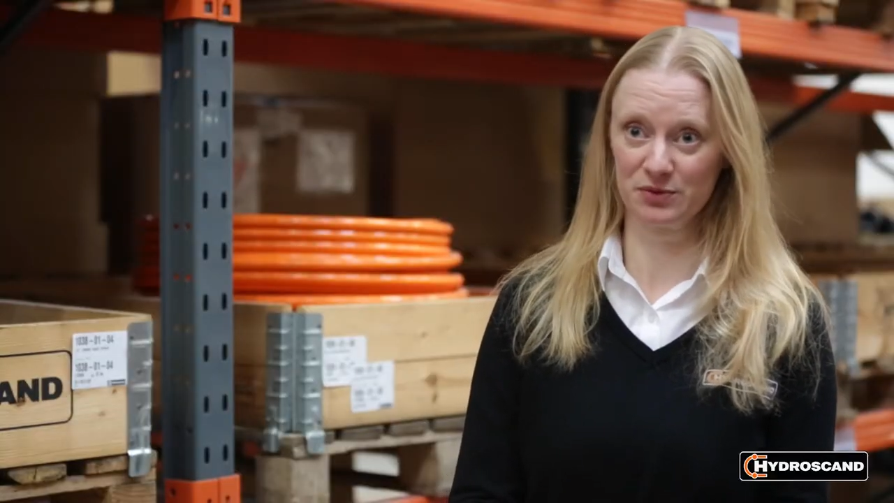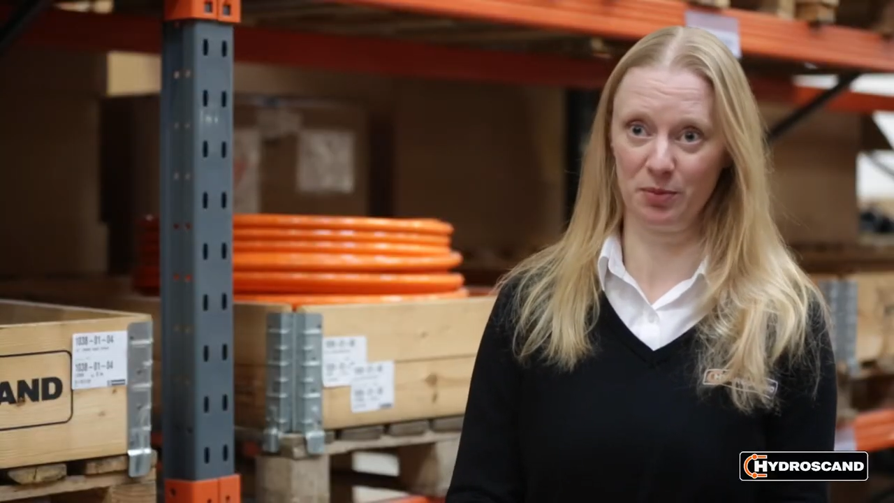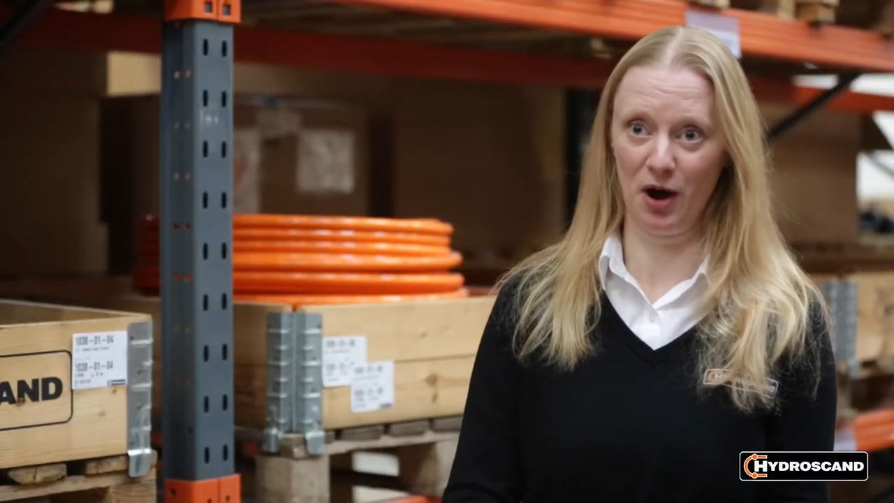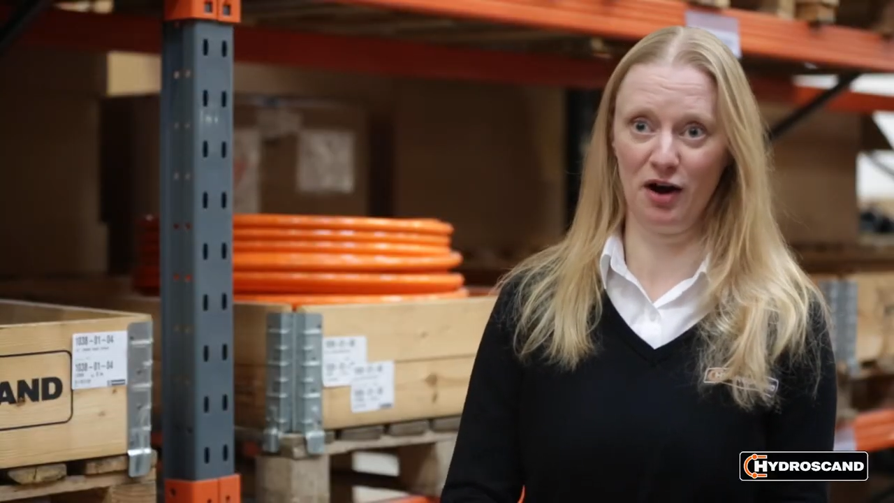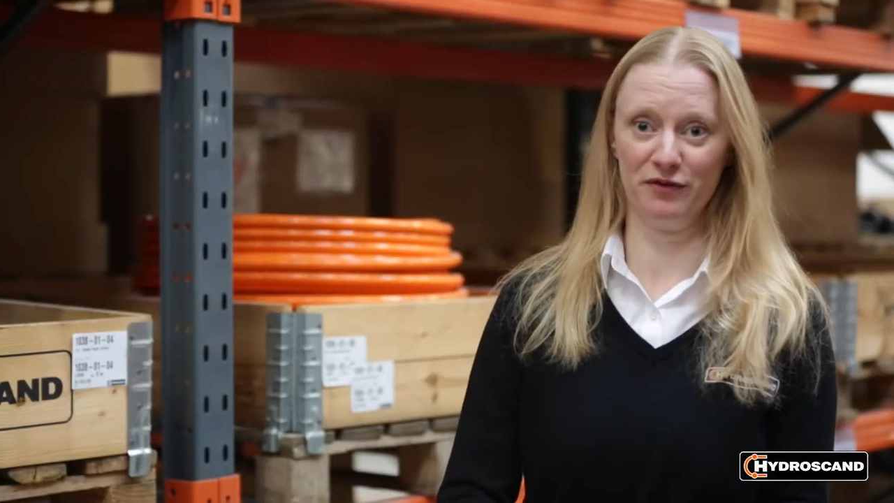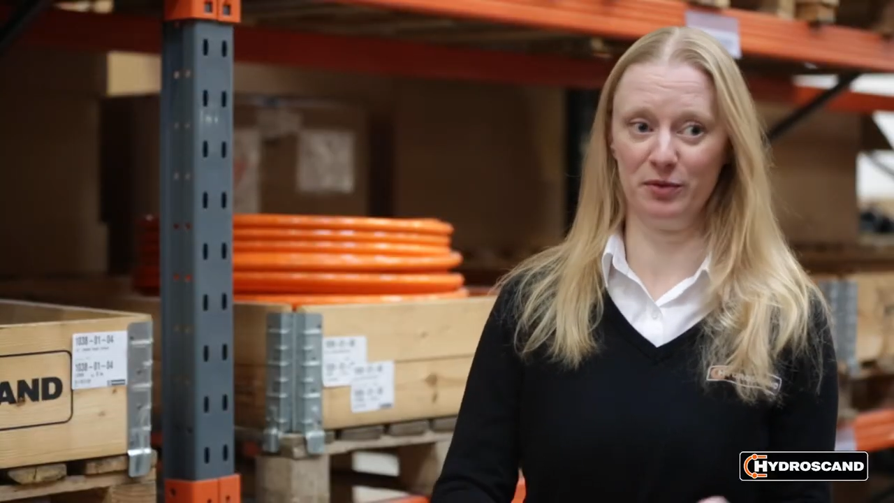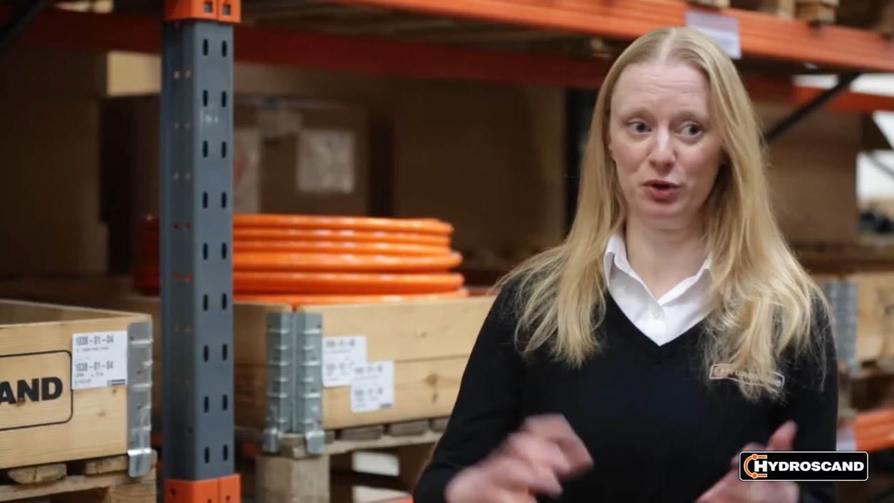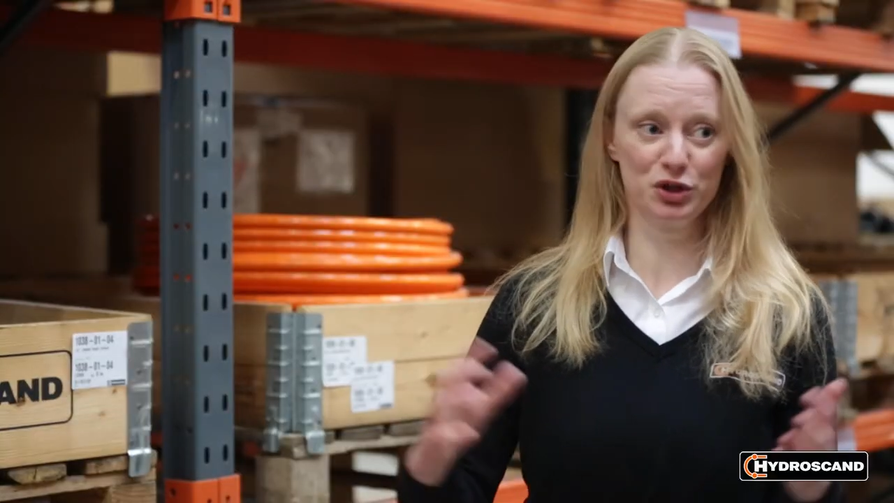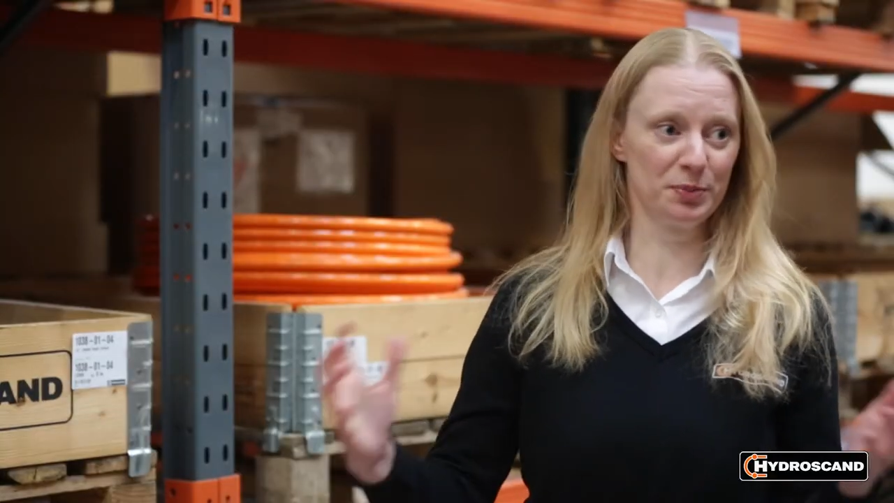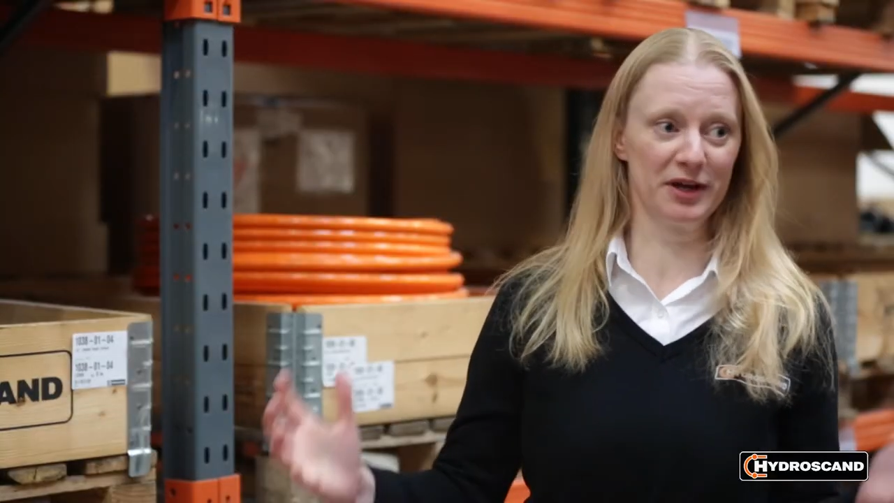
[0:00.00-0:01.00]
We're part of a
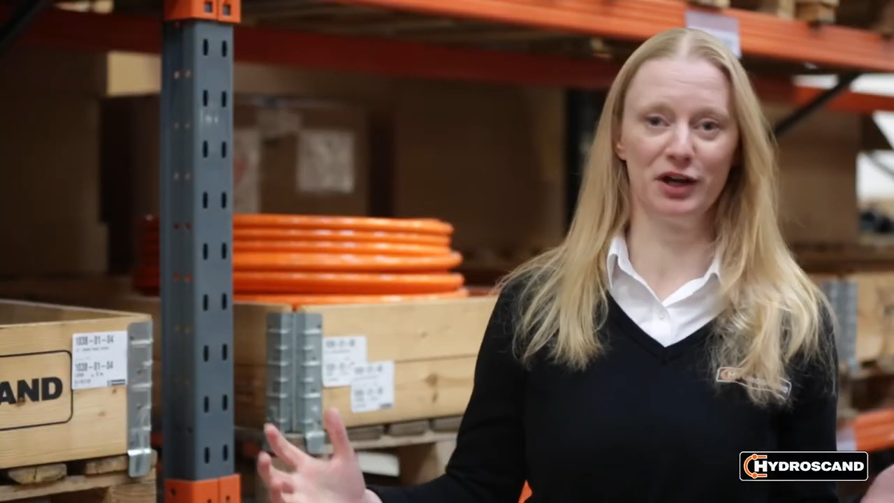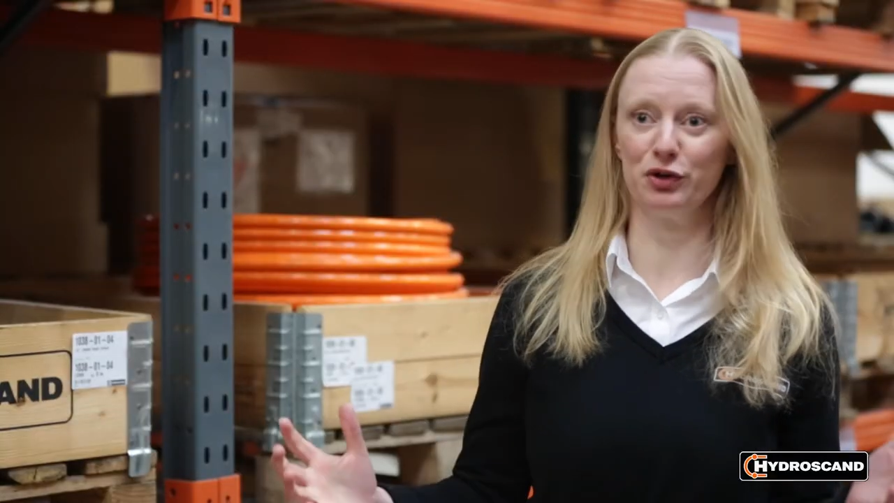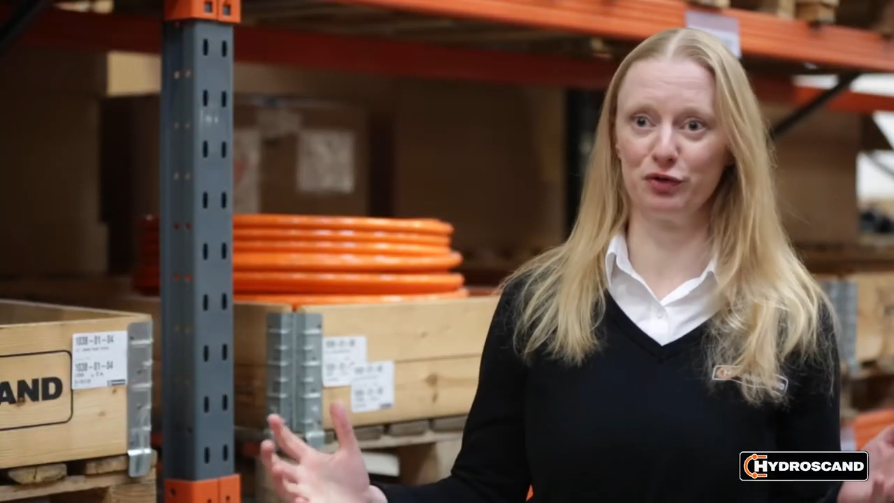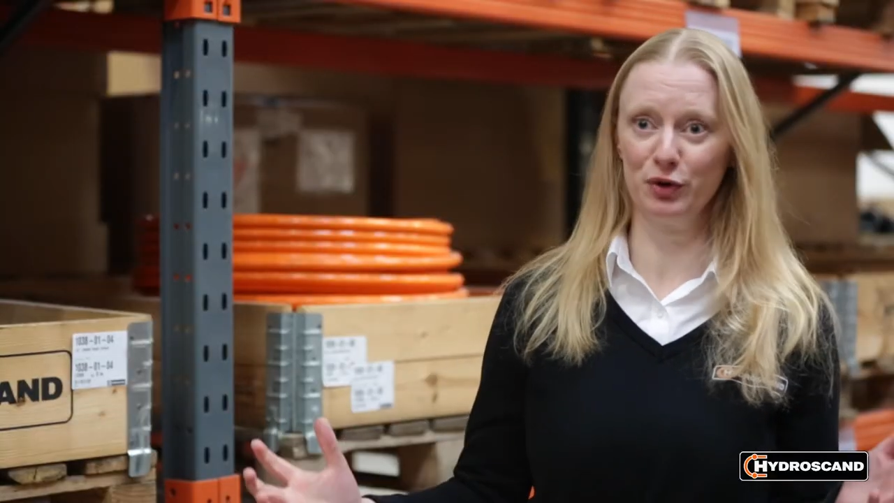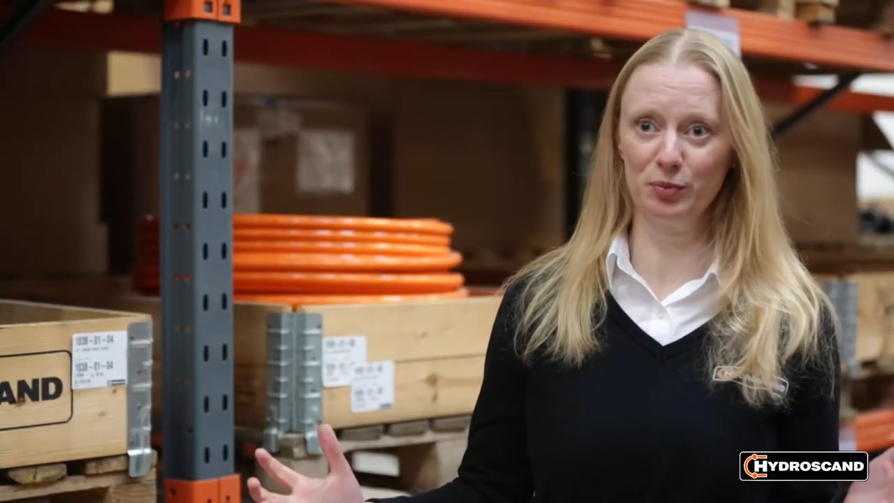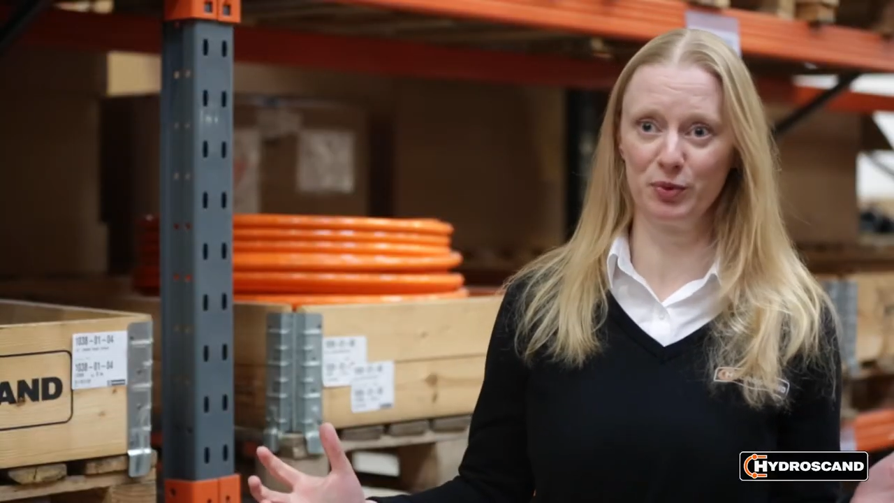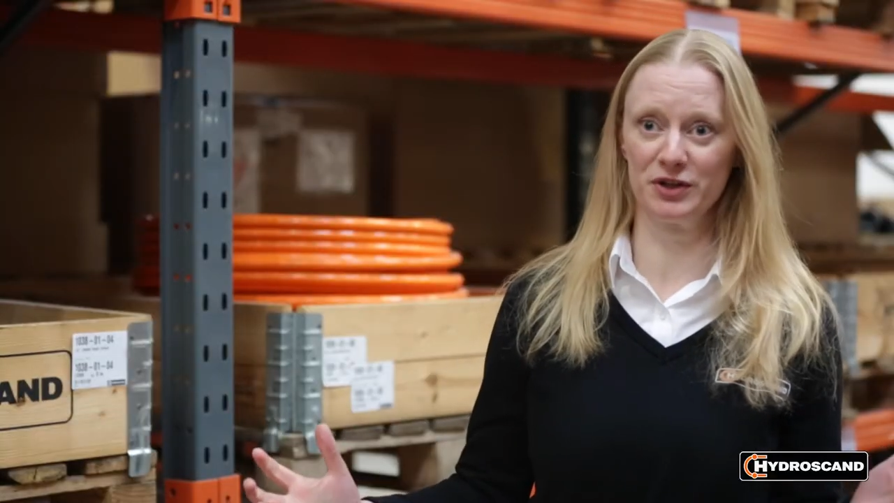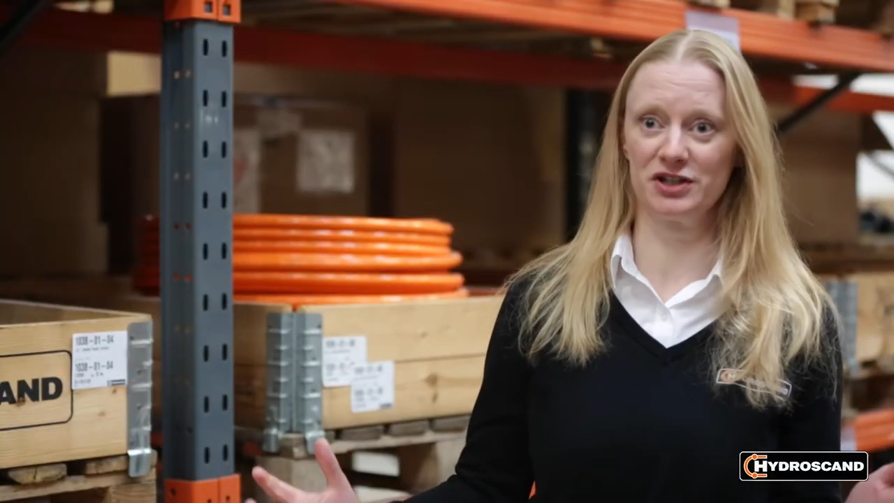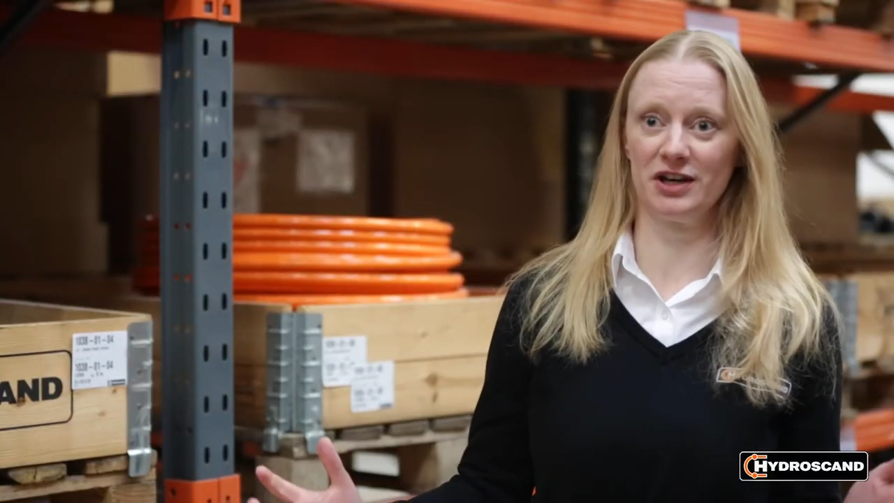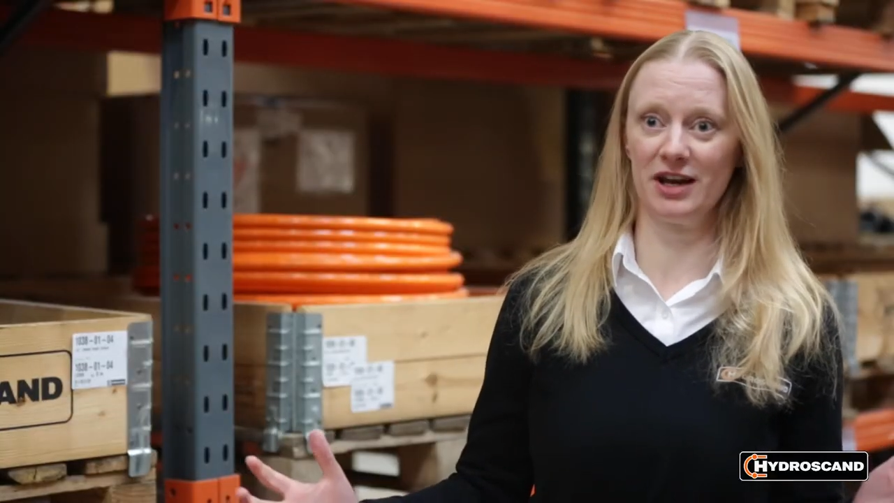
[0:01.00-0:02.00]
much bigger group,
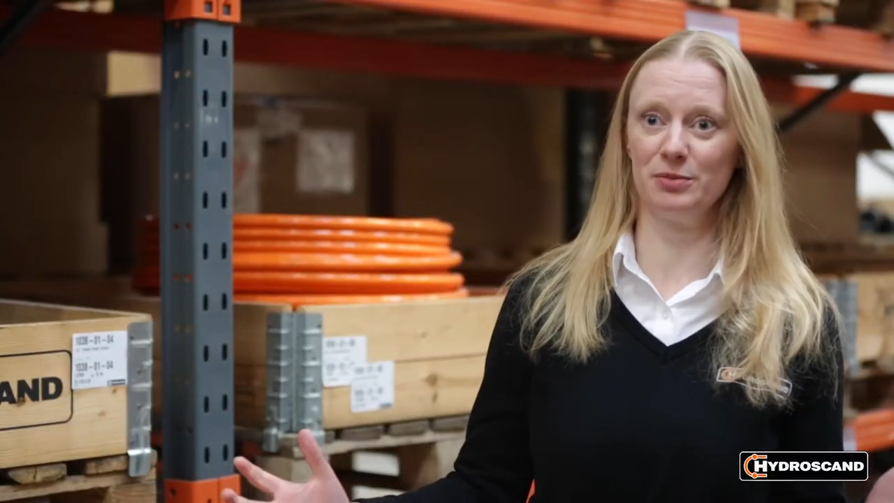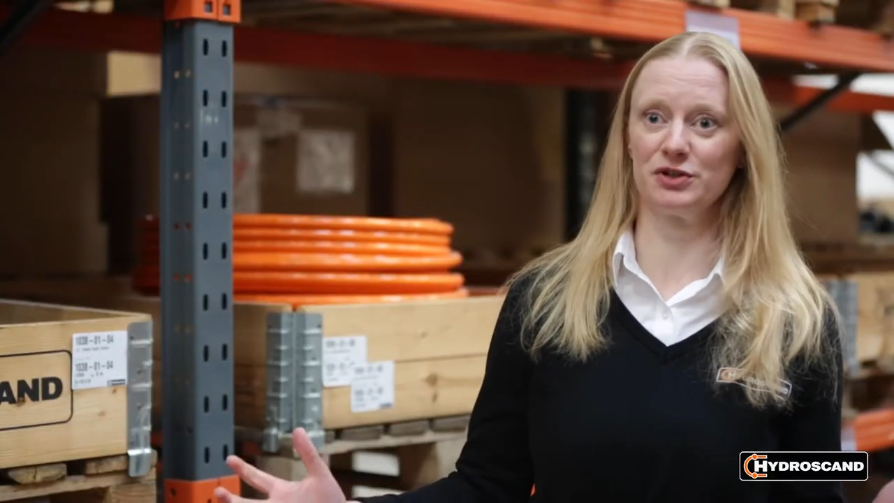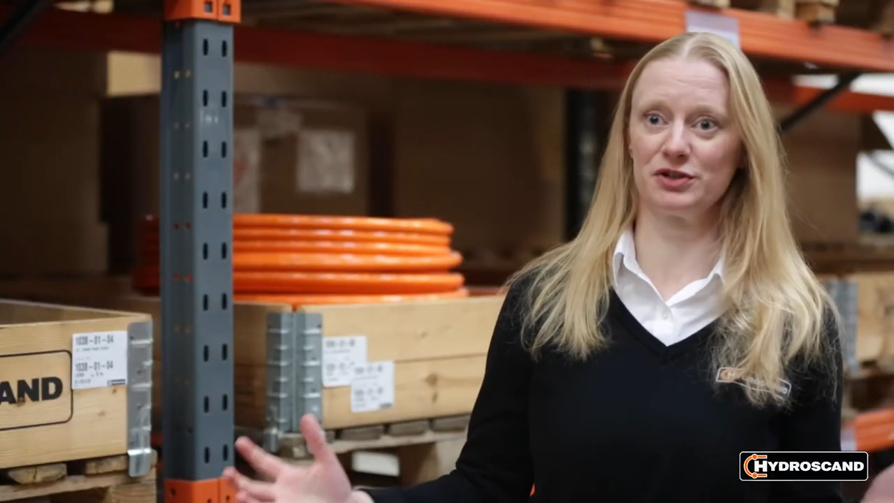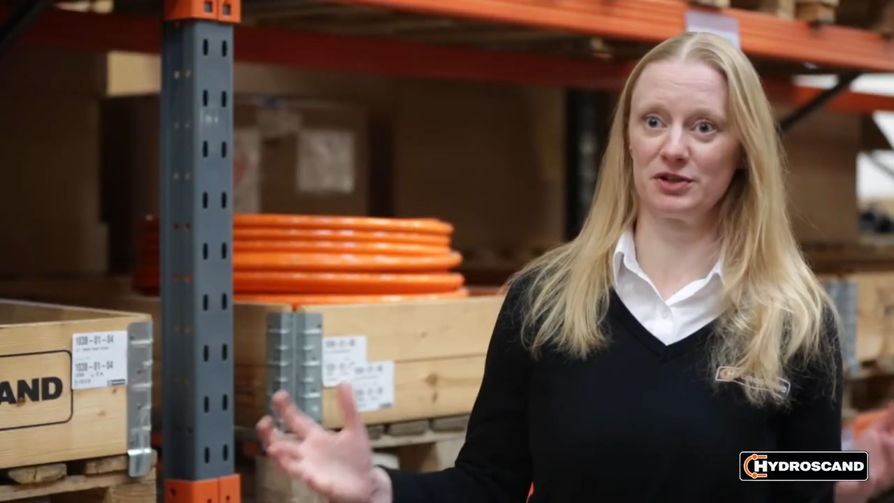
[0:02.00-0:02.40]
which enables us